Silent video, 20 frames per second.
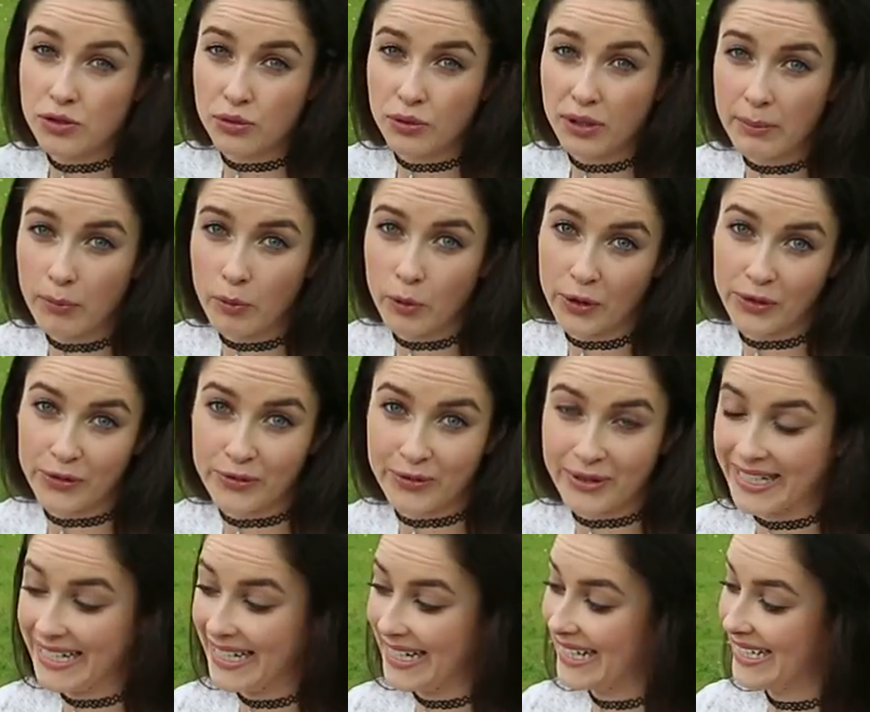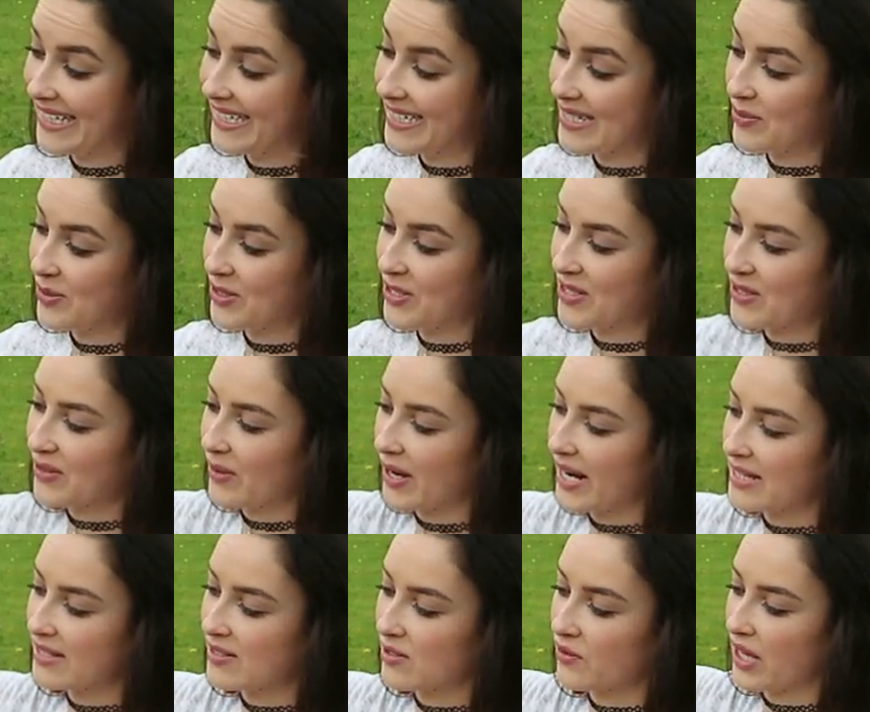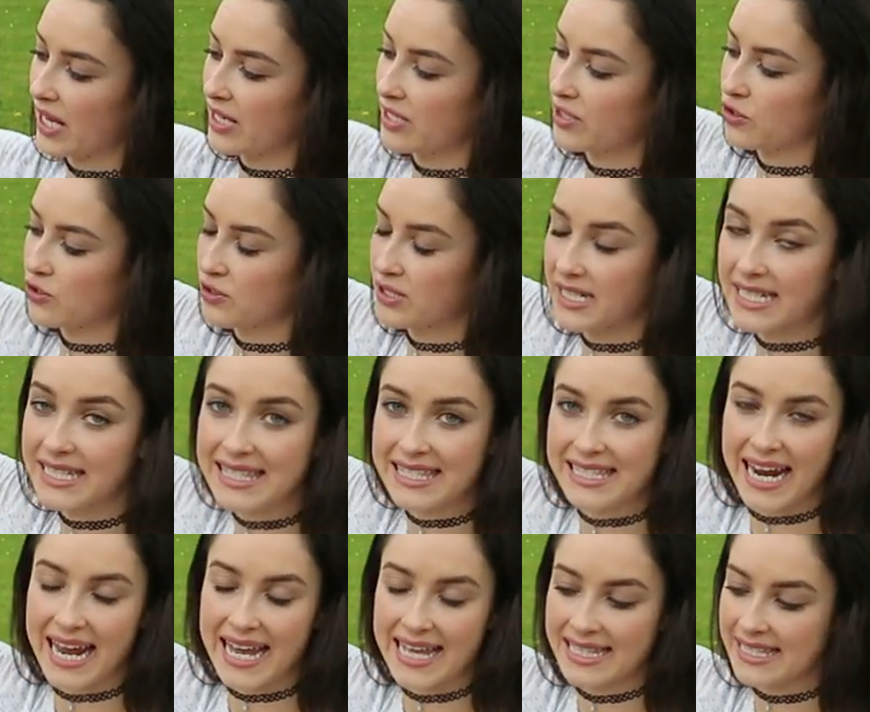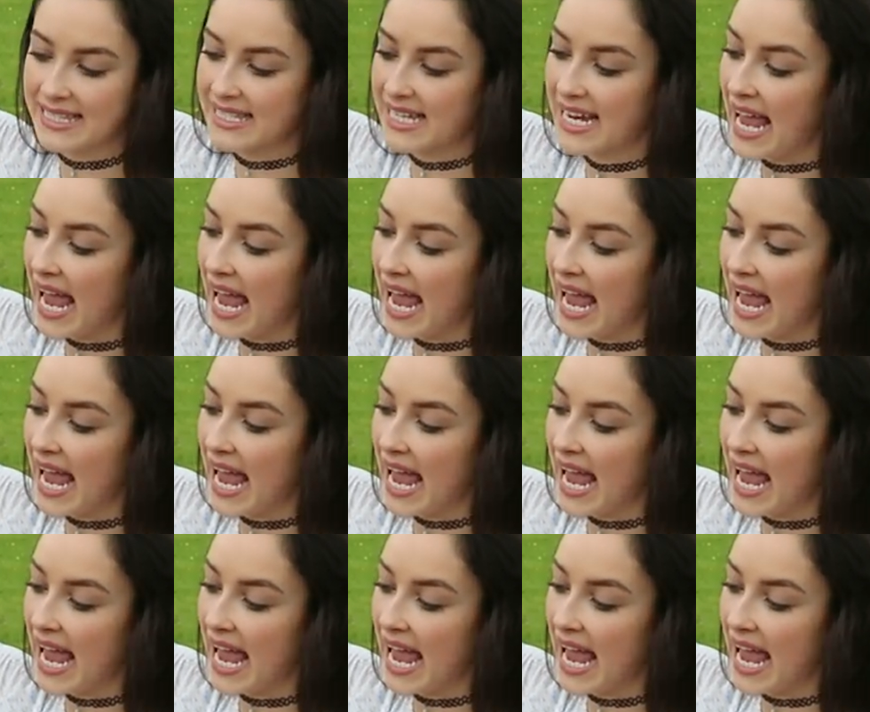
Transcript: 3.3 litres which is great so that it just extends